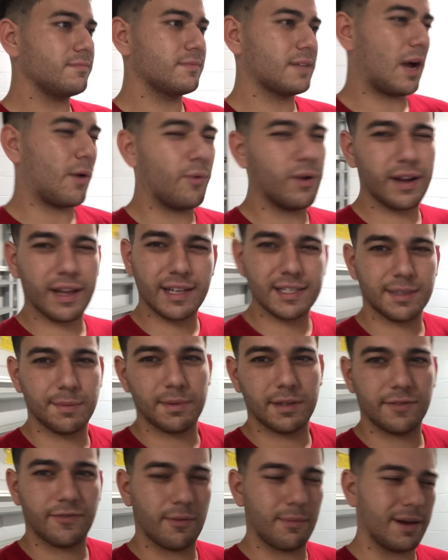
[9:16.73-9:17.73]
I want to get
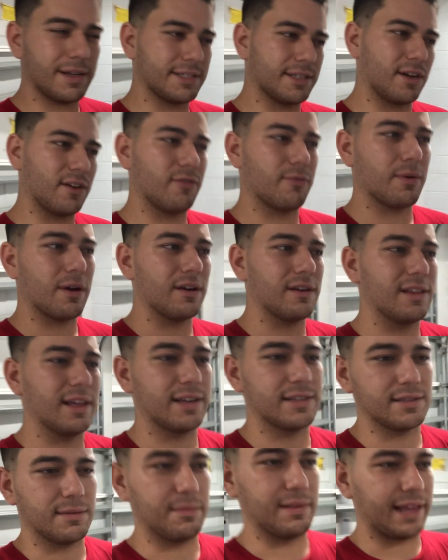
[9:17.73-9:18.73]
something for myself, probably like
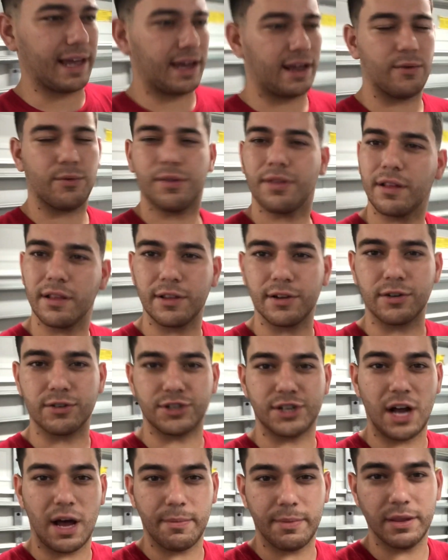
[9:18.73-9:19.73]
some land with a little
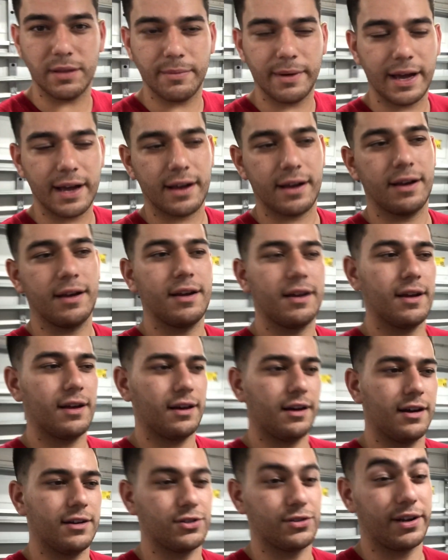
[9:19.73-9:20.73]
shop in the back,
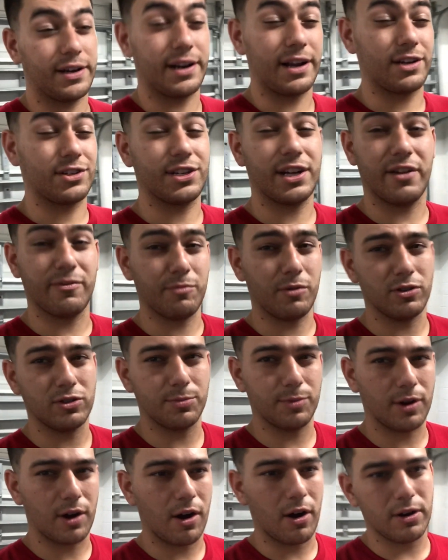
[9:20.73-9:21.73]
so I can actually have
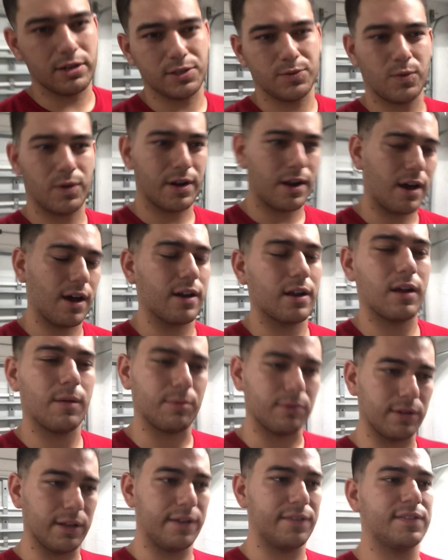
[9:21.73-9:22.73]
multiple cars and whatnot, a
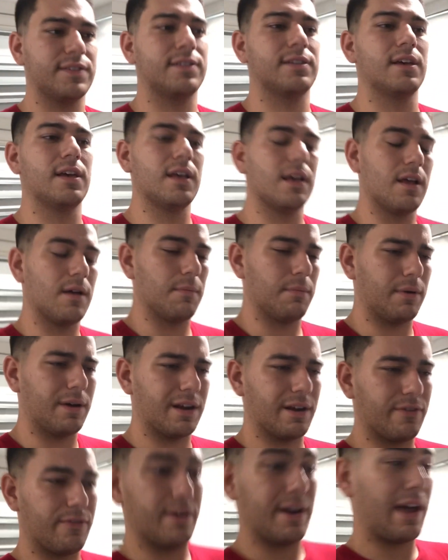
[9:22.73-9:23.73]
couple lifts. But
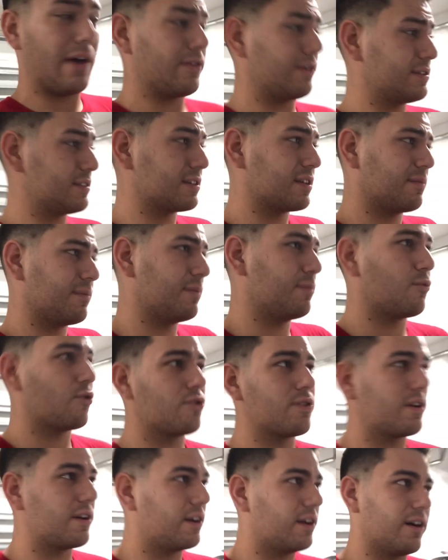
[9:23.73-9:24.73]
for now, this is going to be more
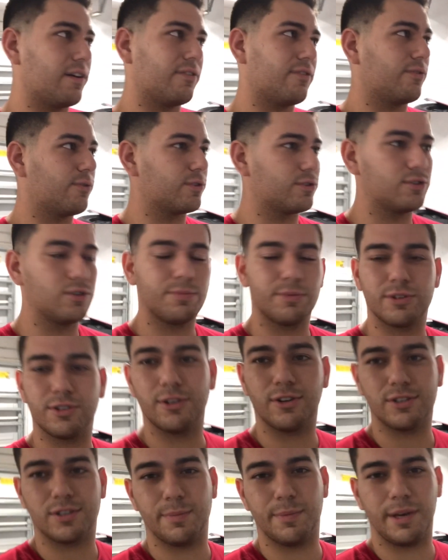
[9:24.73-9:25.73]
than enough. We're super
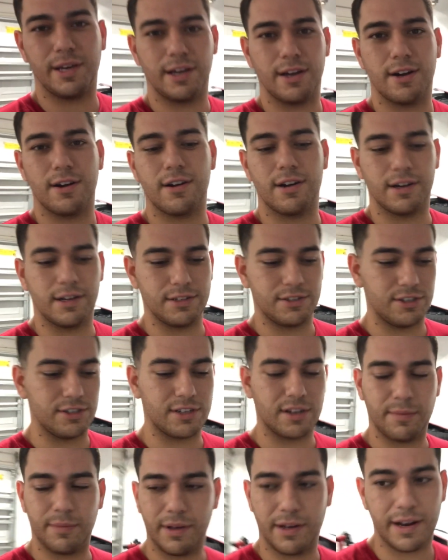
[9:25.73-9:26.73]
stoked to be here, and it's just
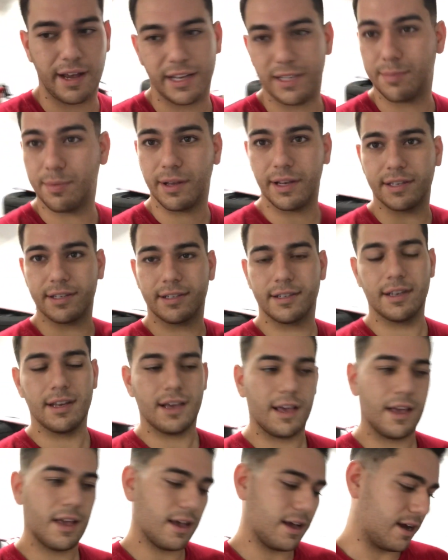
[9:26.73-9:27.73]
going to be a nice place.
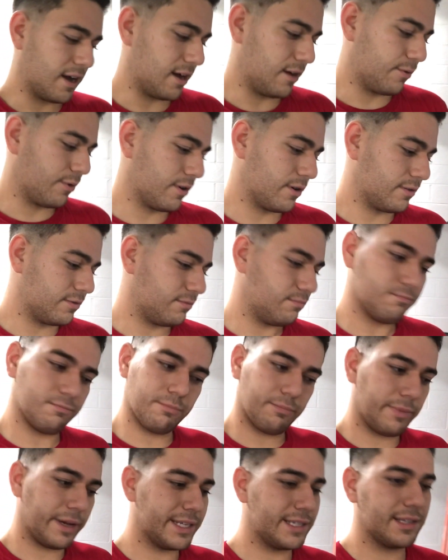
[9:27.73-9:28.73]
We're
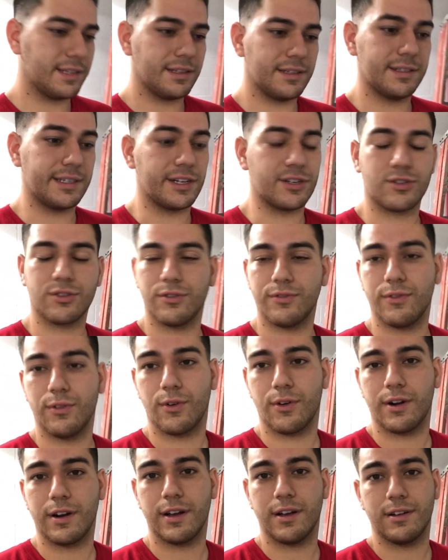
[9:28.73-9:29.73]
basically Central
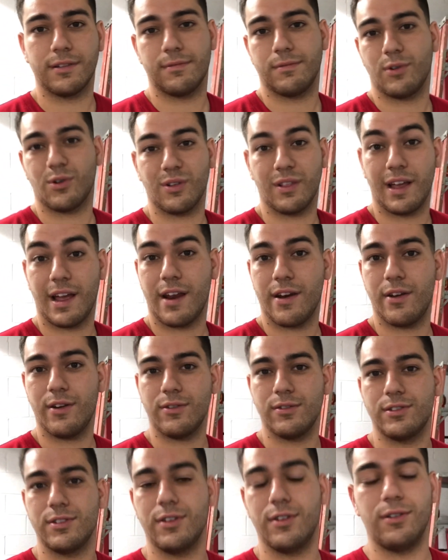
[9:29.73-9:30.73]
Florida, Orlando,
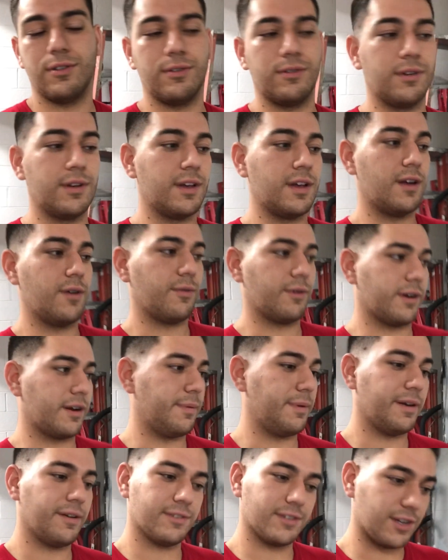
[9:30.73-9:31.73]
so we're going to
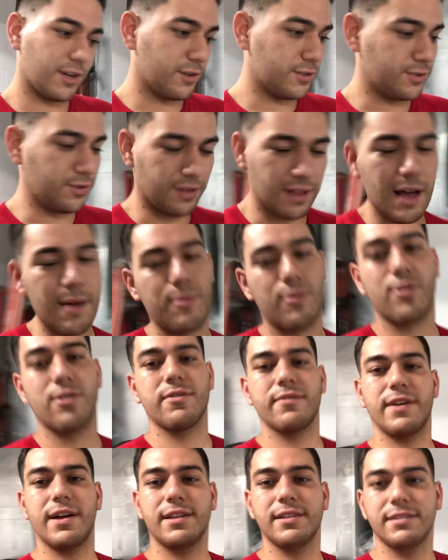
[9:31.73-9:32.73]
be able to go to a lot more
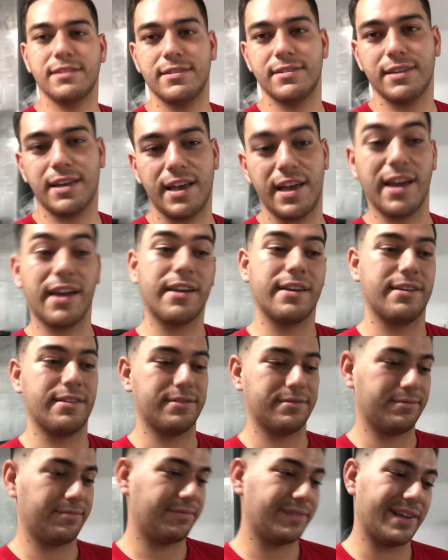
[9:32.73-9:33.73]
events and,
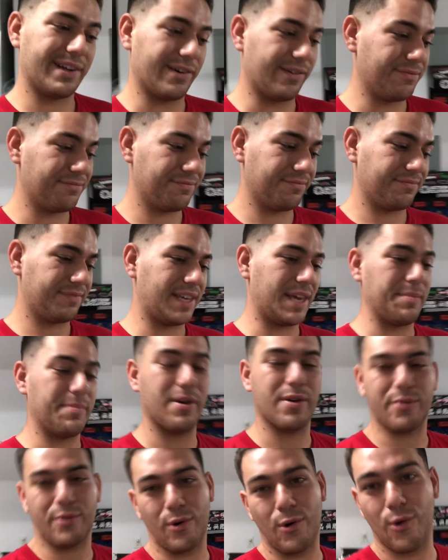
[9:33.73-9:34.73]
you know, keep
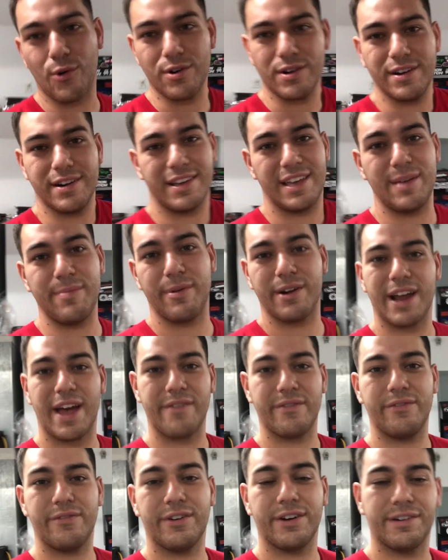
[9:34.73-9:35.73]
on recording and keep on
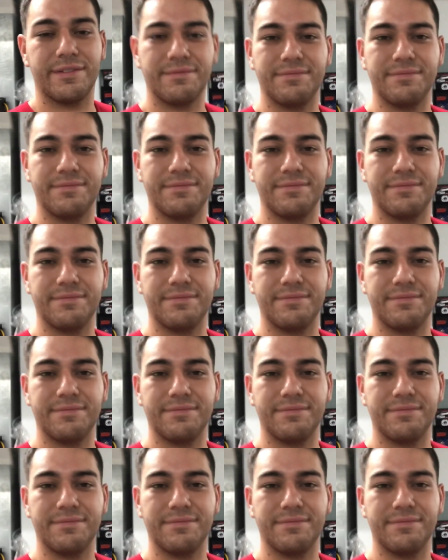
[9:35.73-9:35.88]
having fun.